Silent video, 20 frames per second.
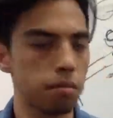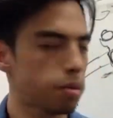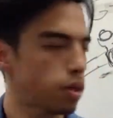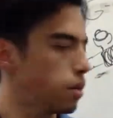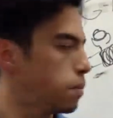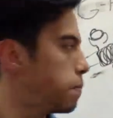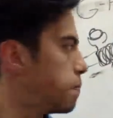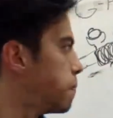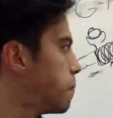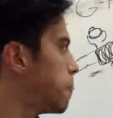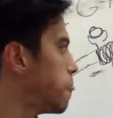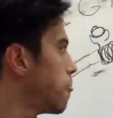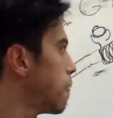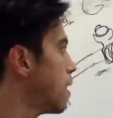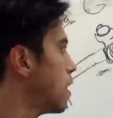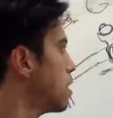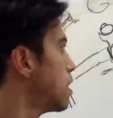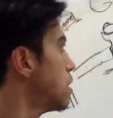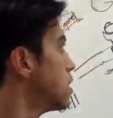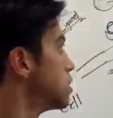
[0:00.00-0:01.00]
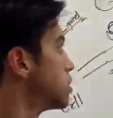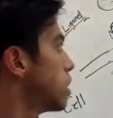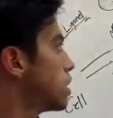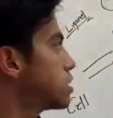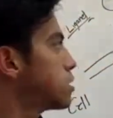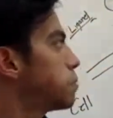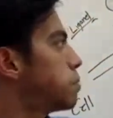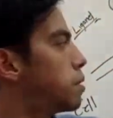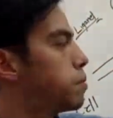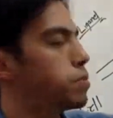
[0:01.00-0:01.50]
So that's
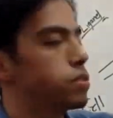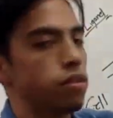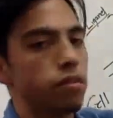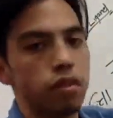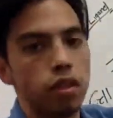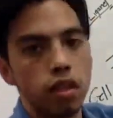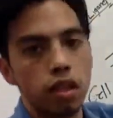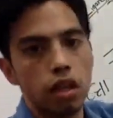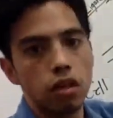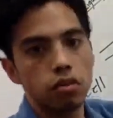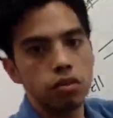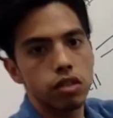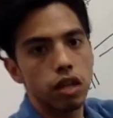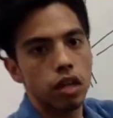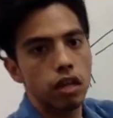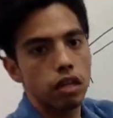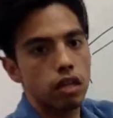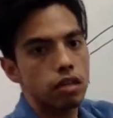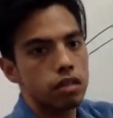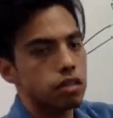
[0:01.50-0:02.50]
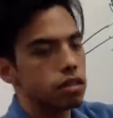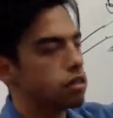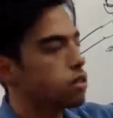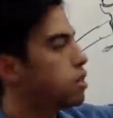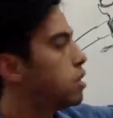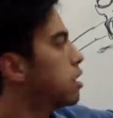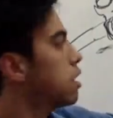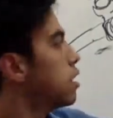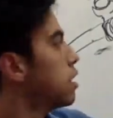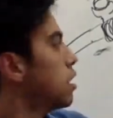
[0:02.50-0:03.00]
the purpose of the adenyl cyclase,
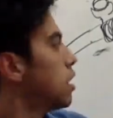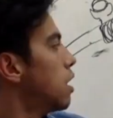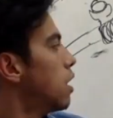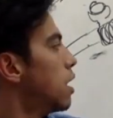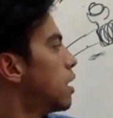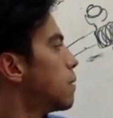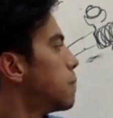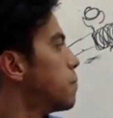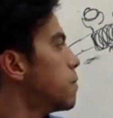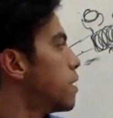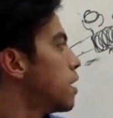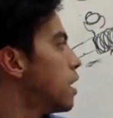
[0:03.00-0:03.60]
all right?